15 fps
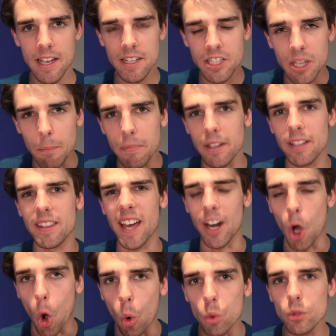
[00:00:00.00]
something that
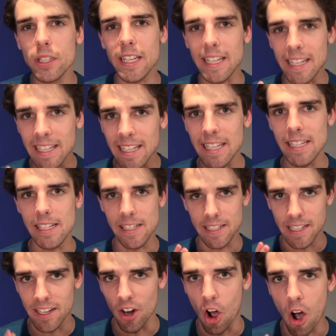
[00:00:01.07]
only he
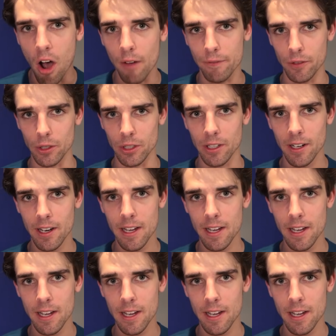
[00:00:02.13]
can offer.